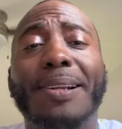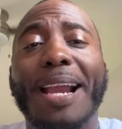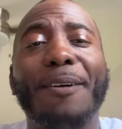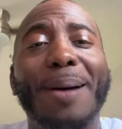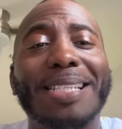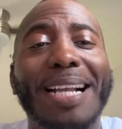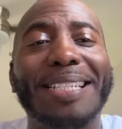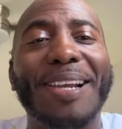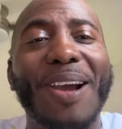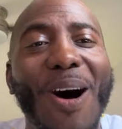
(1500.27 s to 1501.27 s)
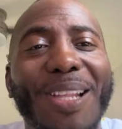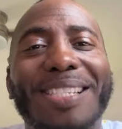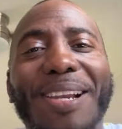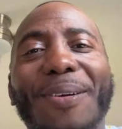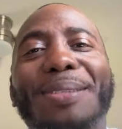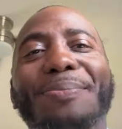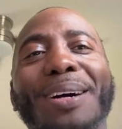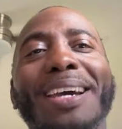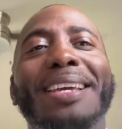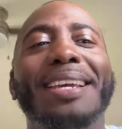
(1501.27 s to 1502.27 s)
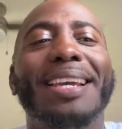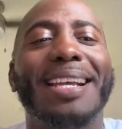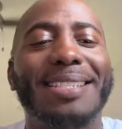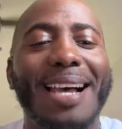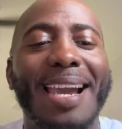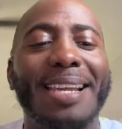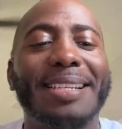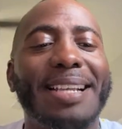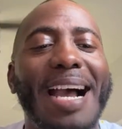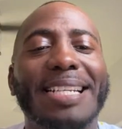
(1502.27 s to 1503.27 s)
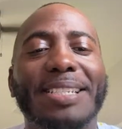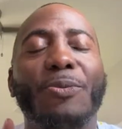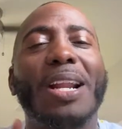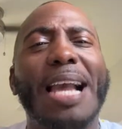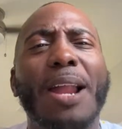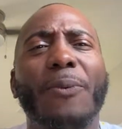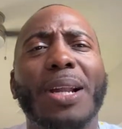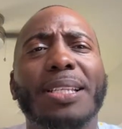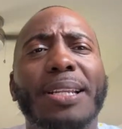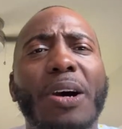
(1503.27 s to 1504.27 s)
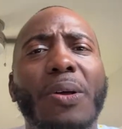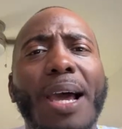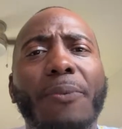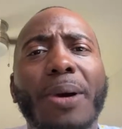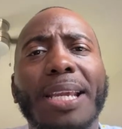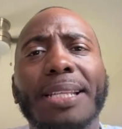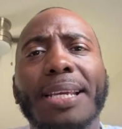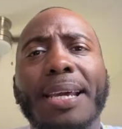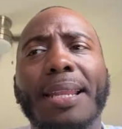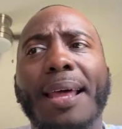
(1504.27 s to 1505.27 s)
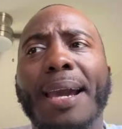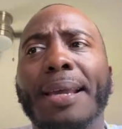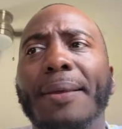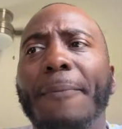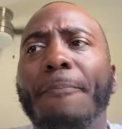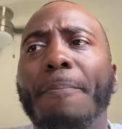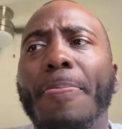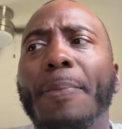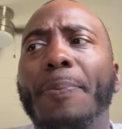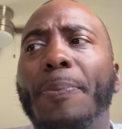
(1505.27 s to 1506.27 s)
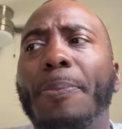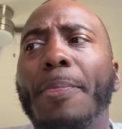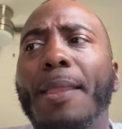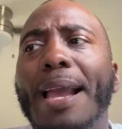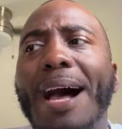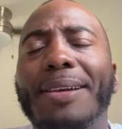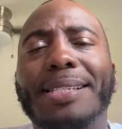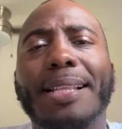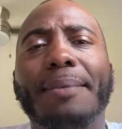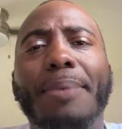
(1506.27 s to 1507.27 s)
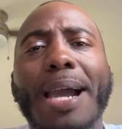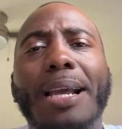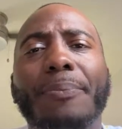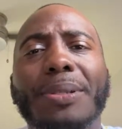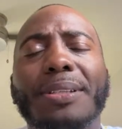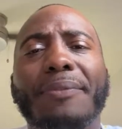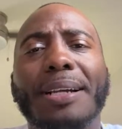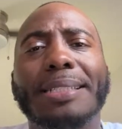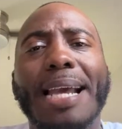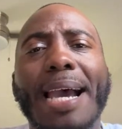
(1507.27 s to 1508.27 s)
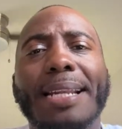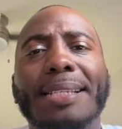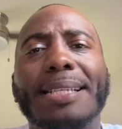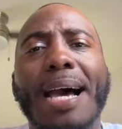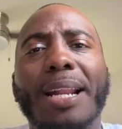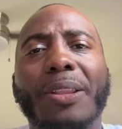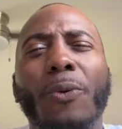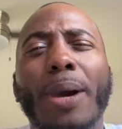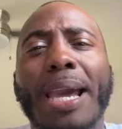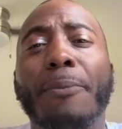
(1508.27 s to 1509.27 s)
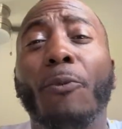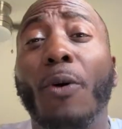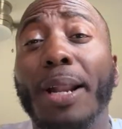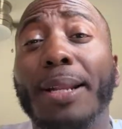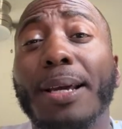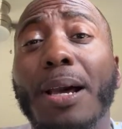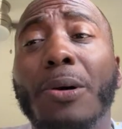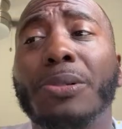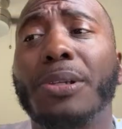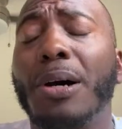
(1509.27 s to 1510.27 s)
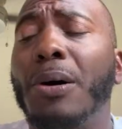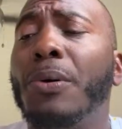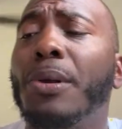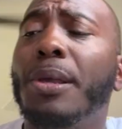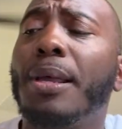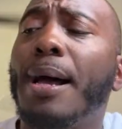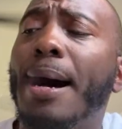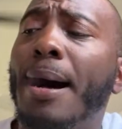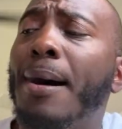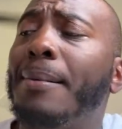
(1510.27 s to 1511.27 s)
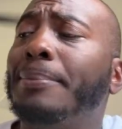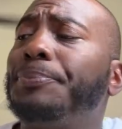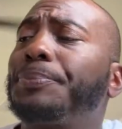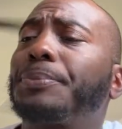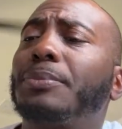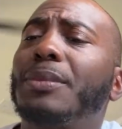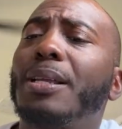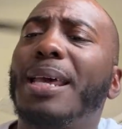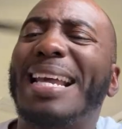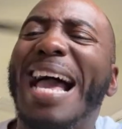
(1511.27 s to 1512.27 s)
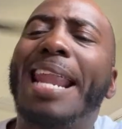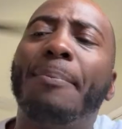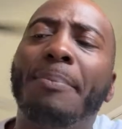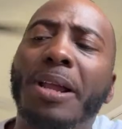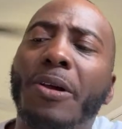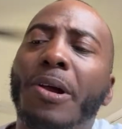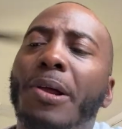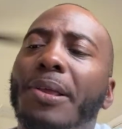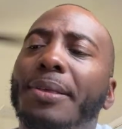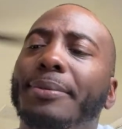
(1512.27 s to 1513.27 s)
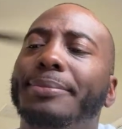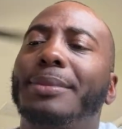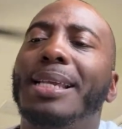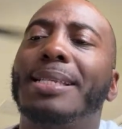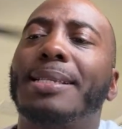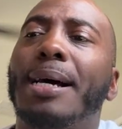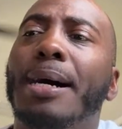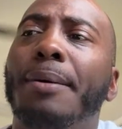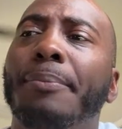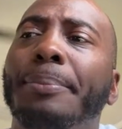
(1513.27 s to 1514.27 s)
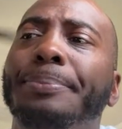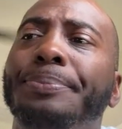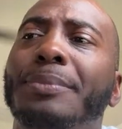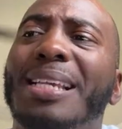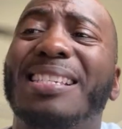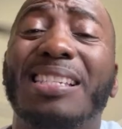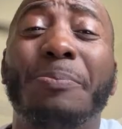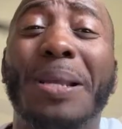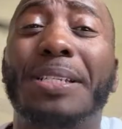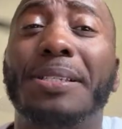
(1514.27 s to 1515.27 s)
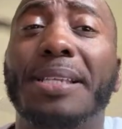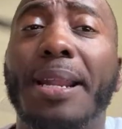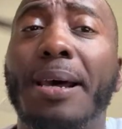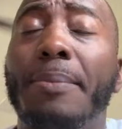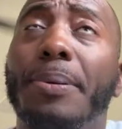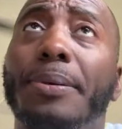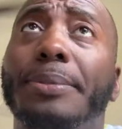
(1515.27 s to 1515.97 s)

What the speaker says: everybody's not gonna tell you all the secrets, but it's like I just kind of wanted to know like what he did, like how he set the bike up and stuff like that. And it's kind of the way I'm wanting to go. So I'm gonna kind of mirror his suspension setup